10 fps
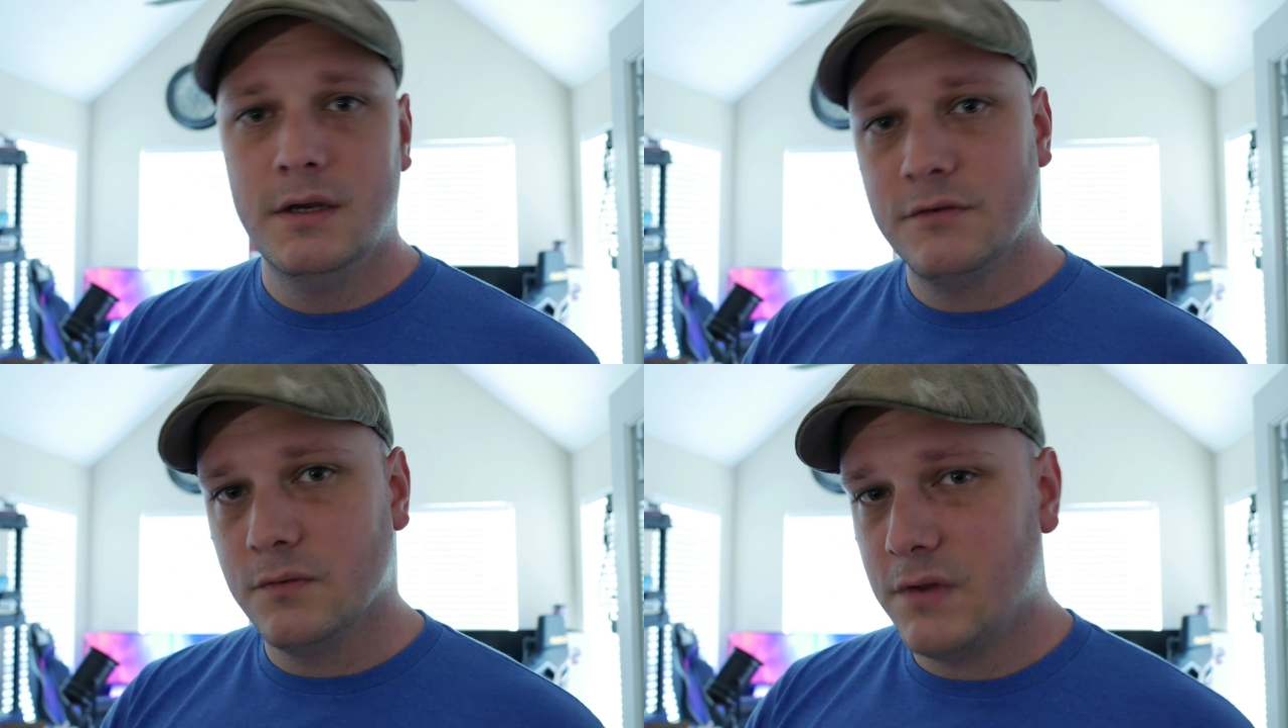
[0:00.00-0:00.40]

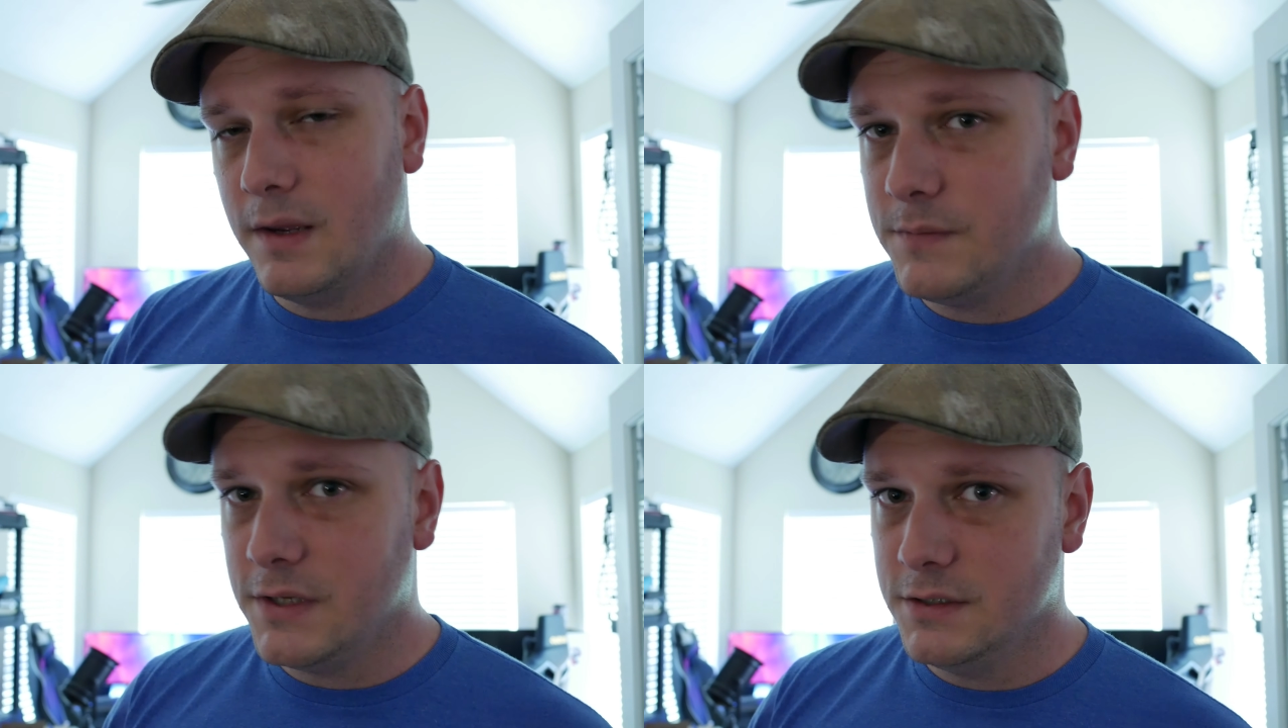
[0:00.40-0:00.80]
So
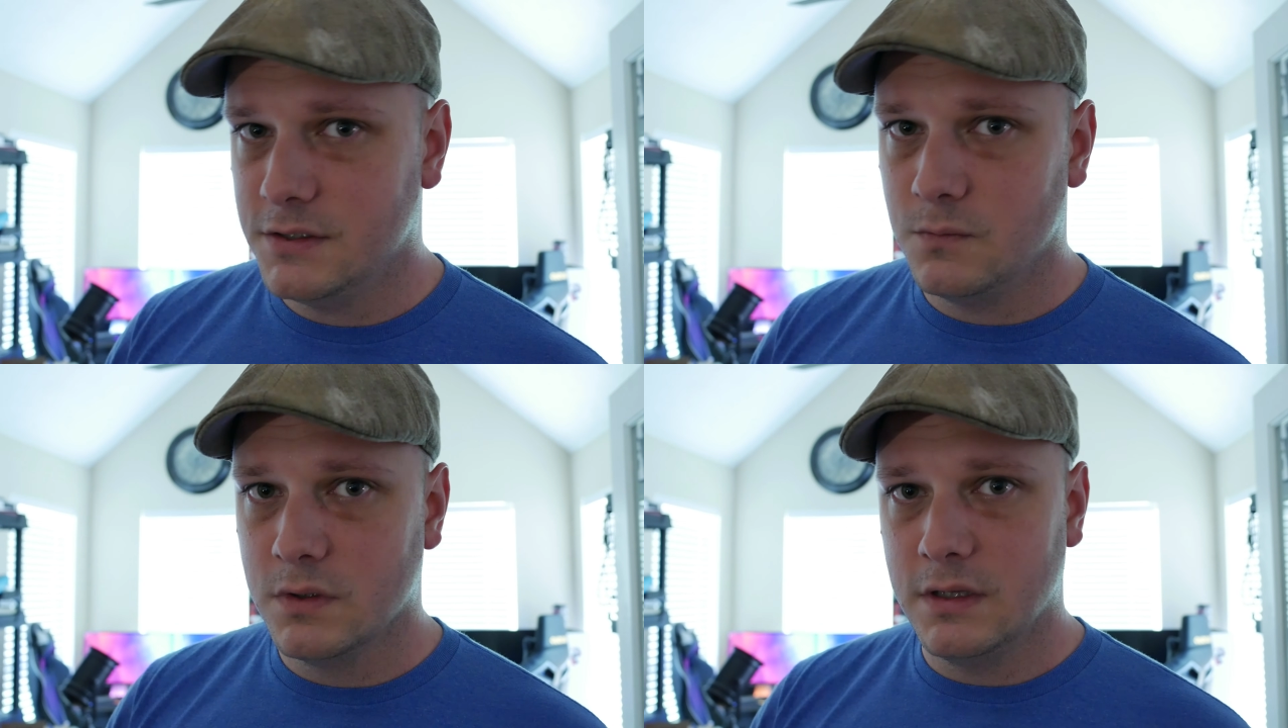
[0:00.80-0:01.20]
tab
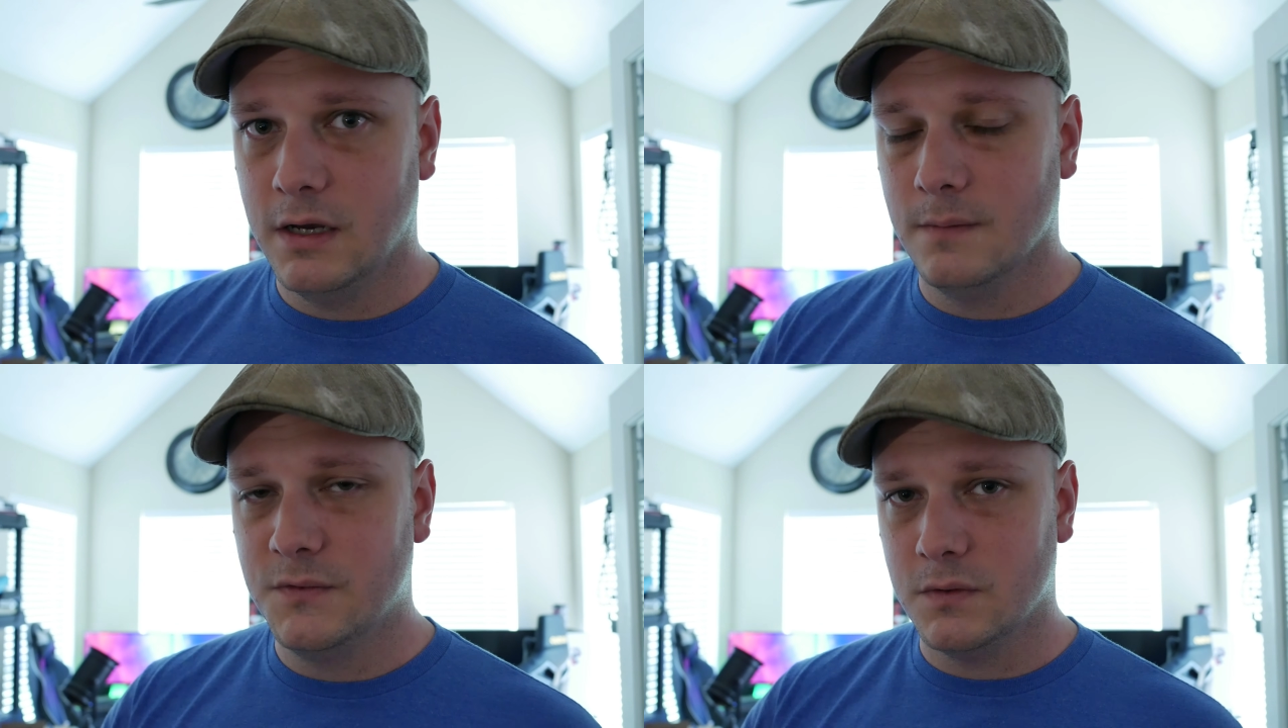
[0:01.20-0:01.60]
tension really
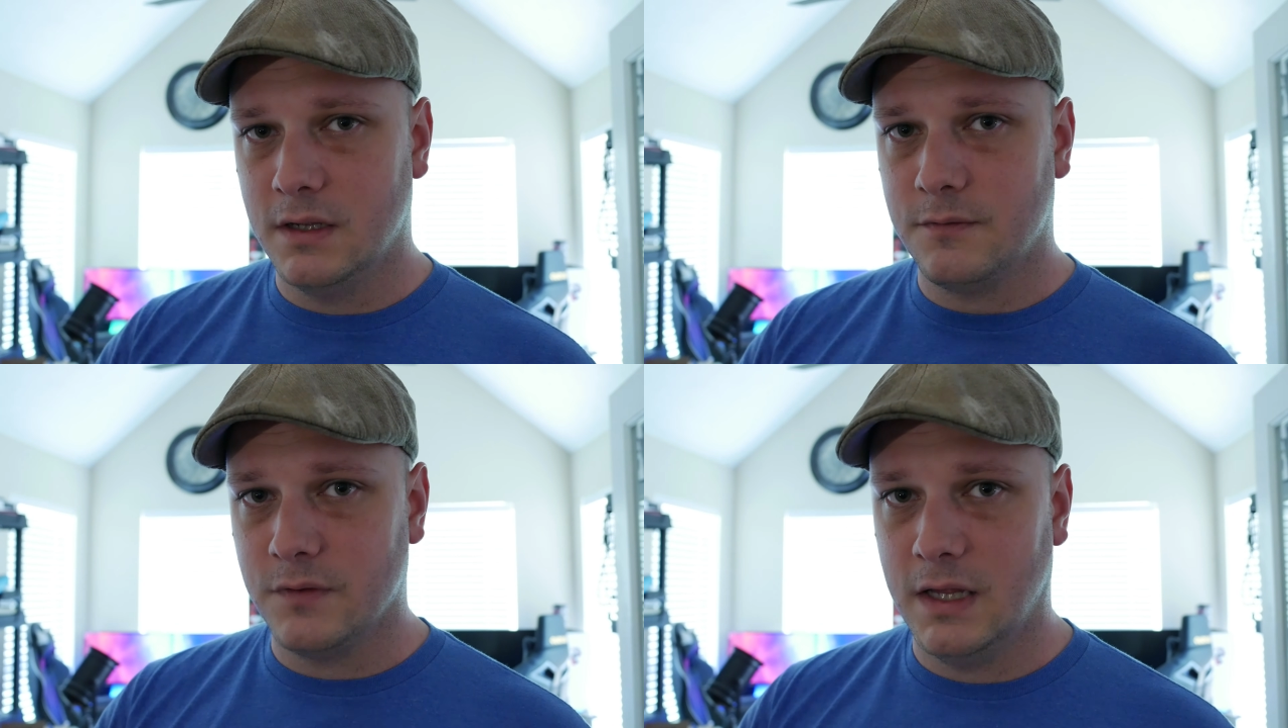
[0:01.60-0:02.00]
helps with
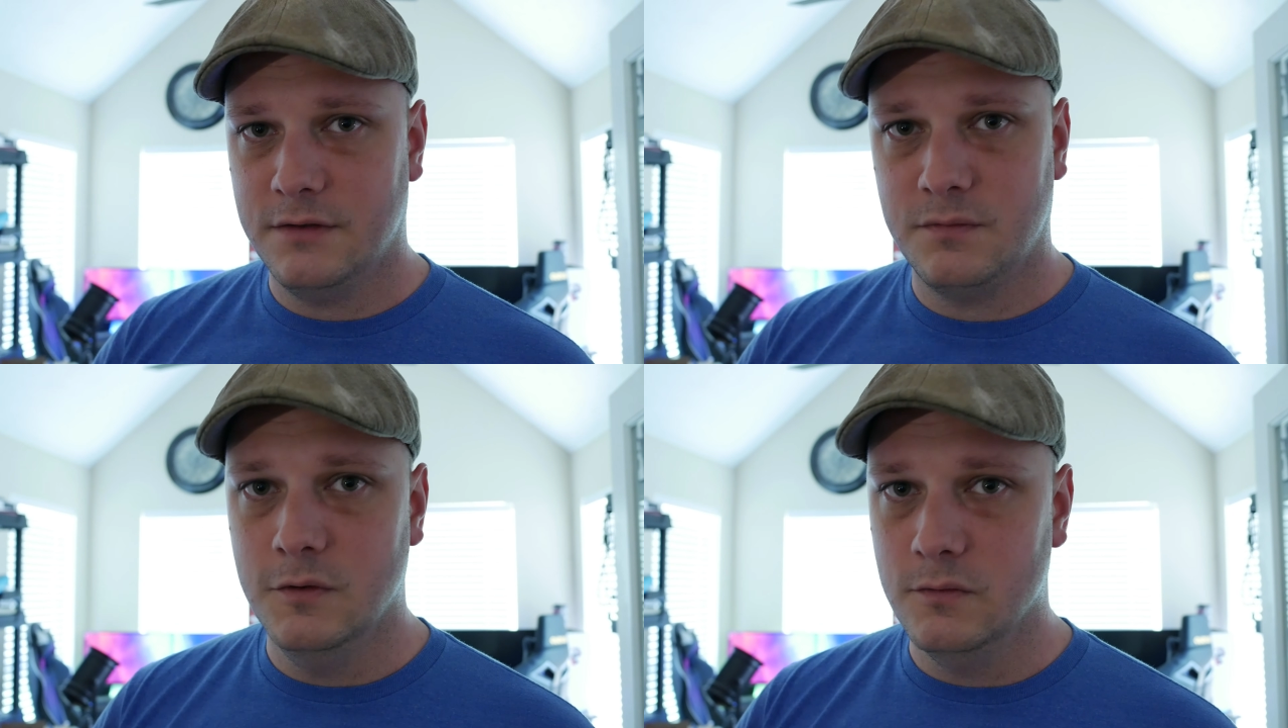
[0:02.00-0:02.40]
that
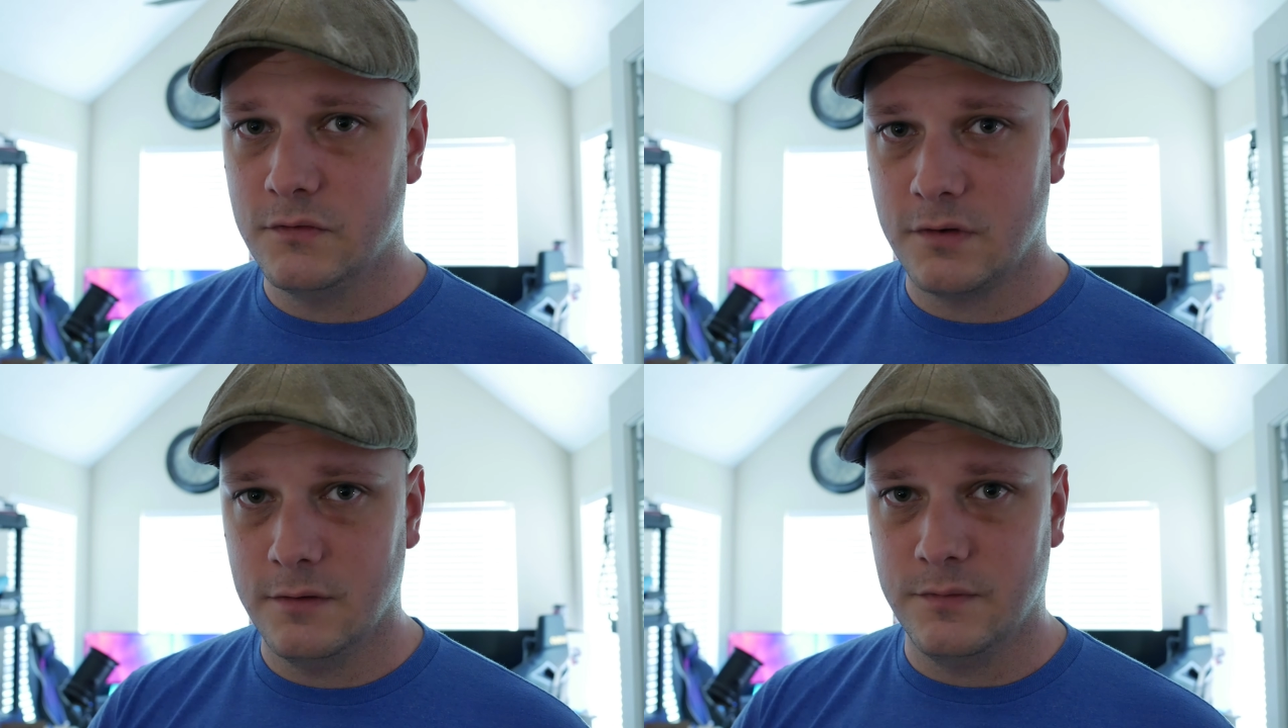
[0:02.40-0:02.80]
flat, smooth
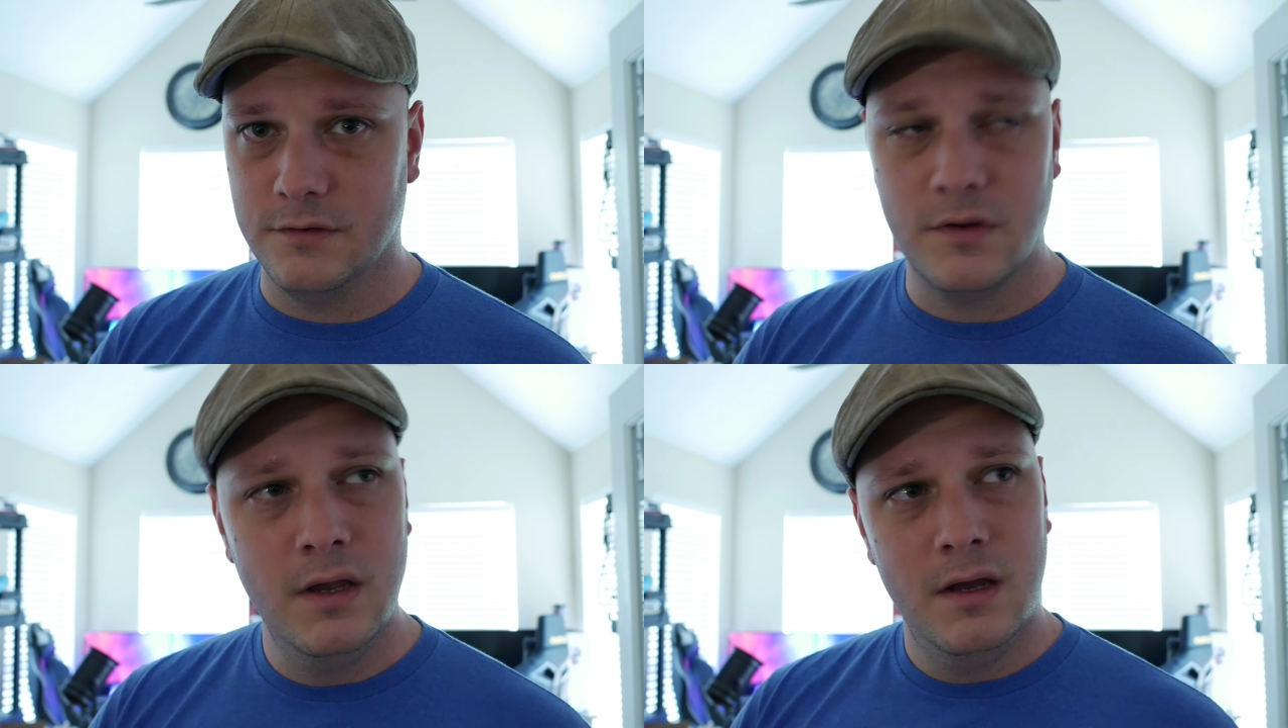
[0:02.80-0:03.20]
surface.